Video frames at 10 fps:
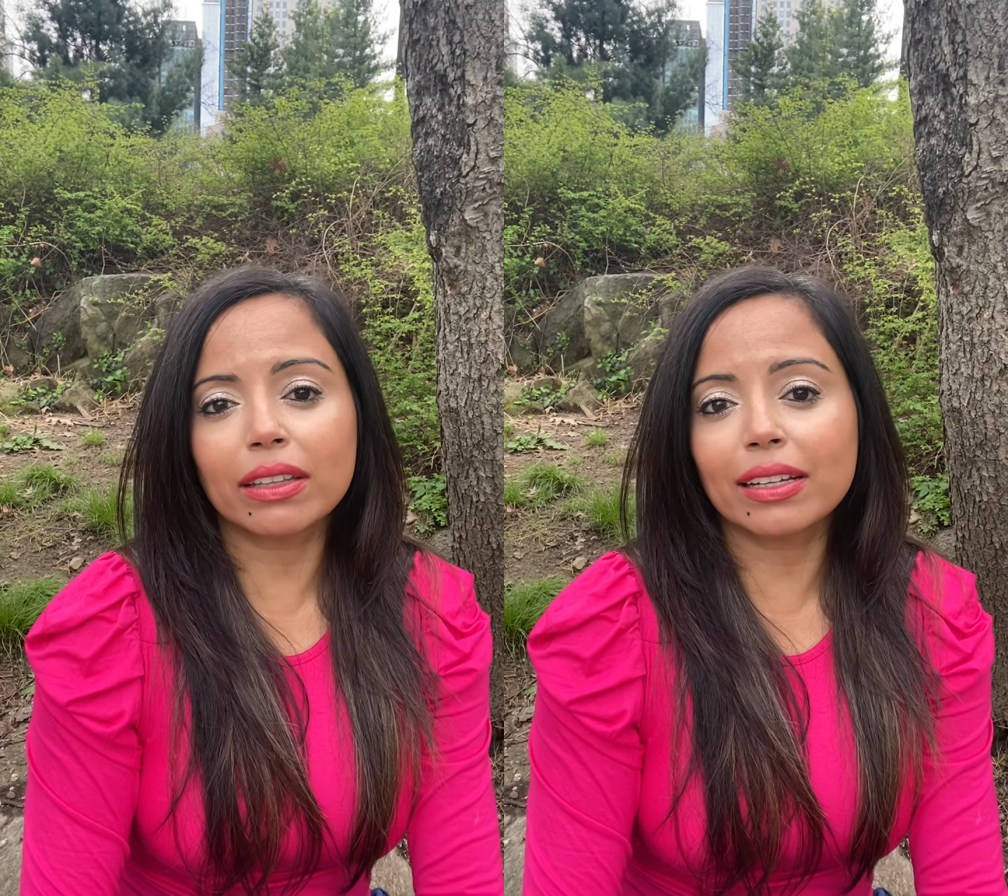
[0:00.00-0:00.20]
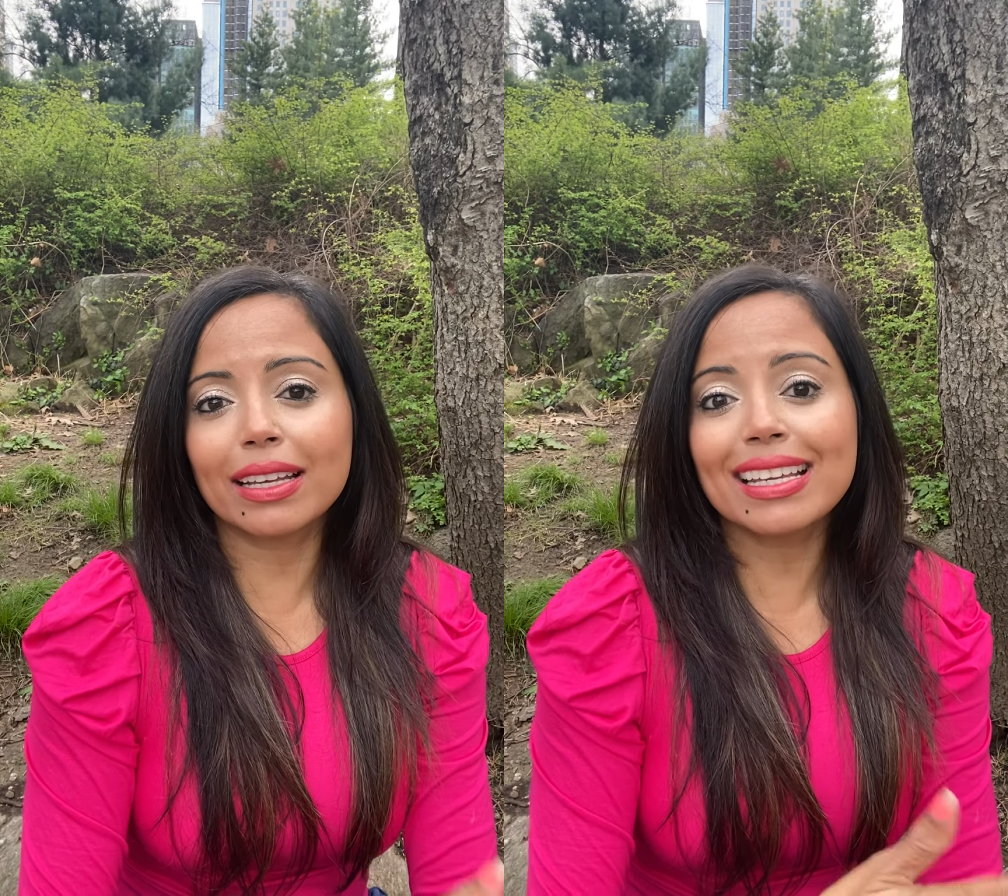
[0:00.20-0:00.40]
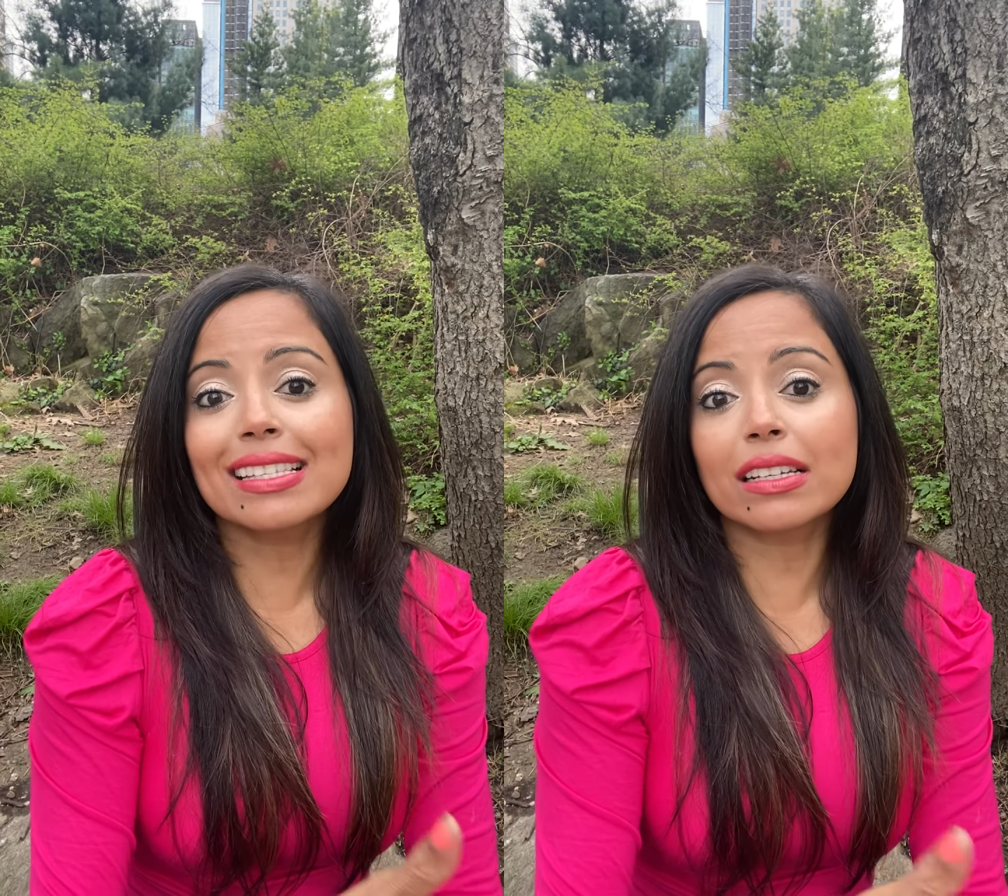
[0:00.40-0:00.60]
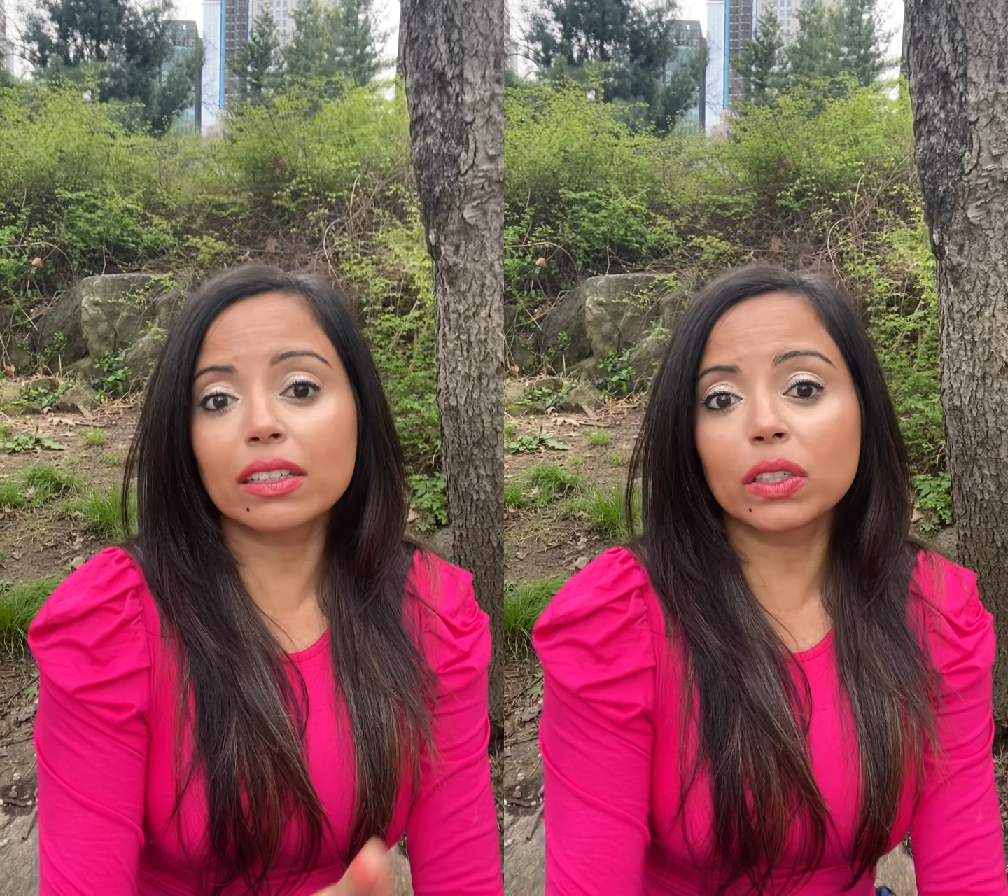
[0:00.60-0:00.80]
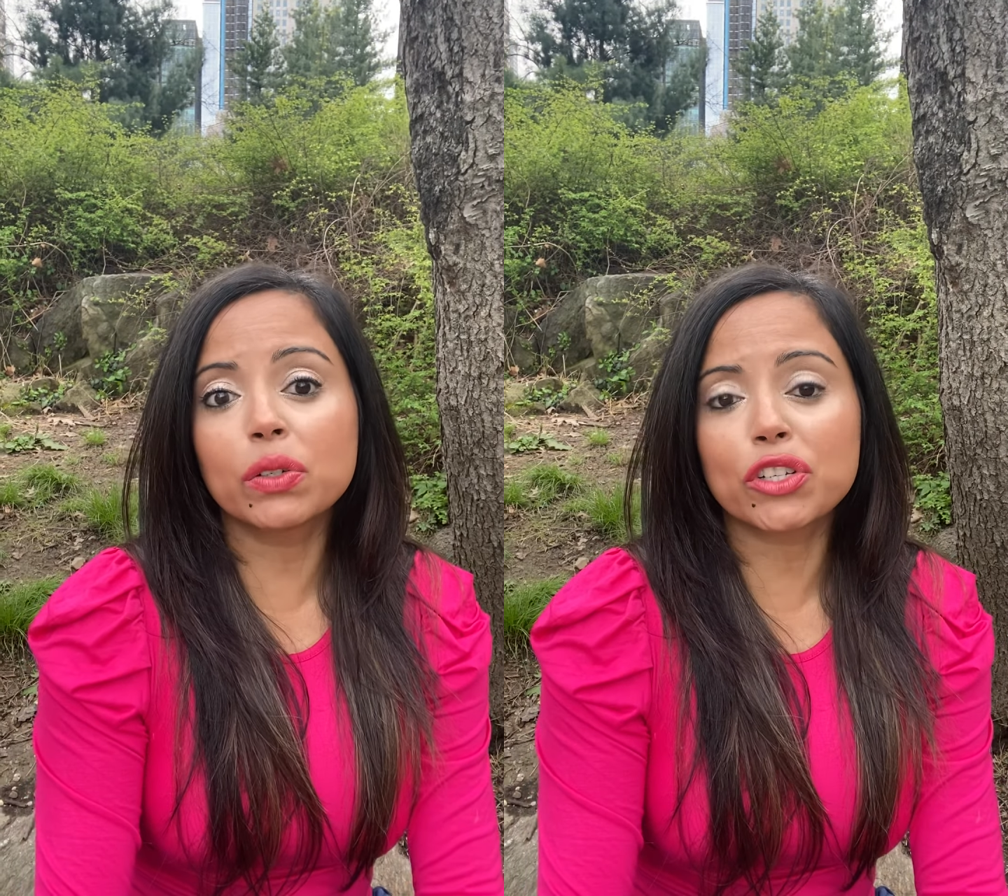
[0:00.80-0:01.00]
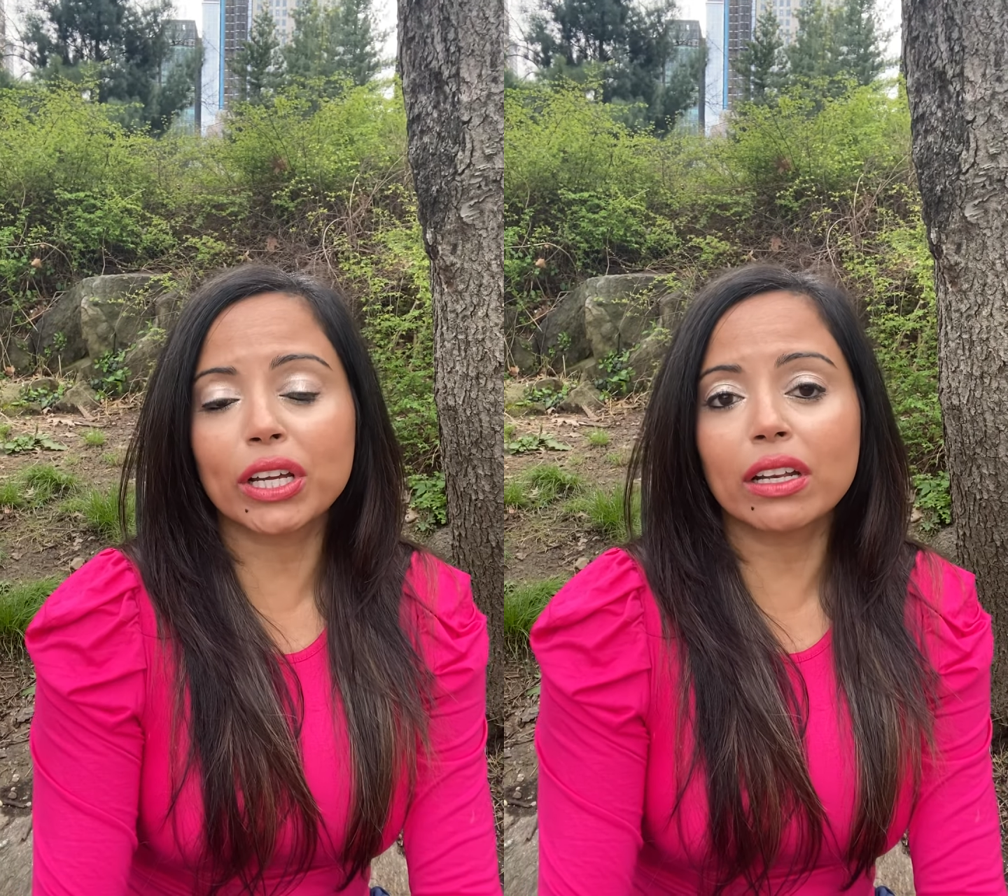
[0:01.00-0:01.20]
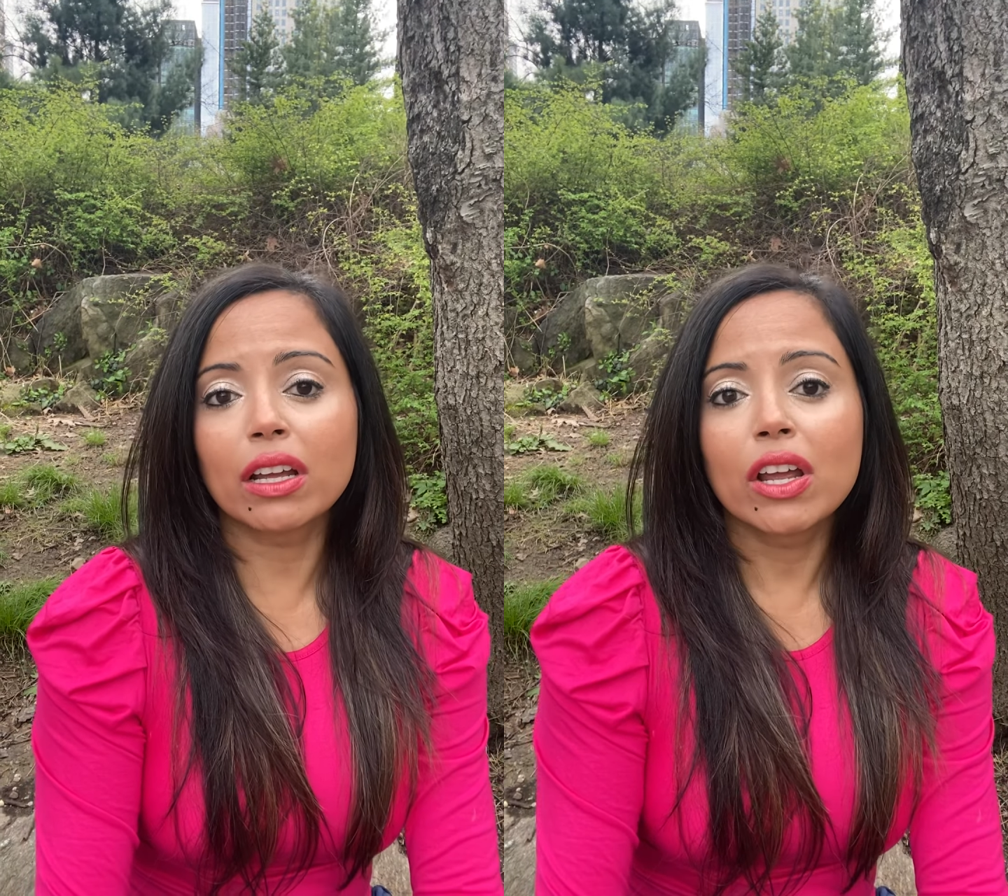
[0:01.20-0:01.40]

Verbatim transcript: that is an illusion.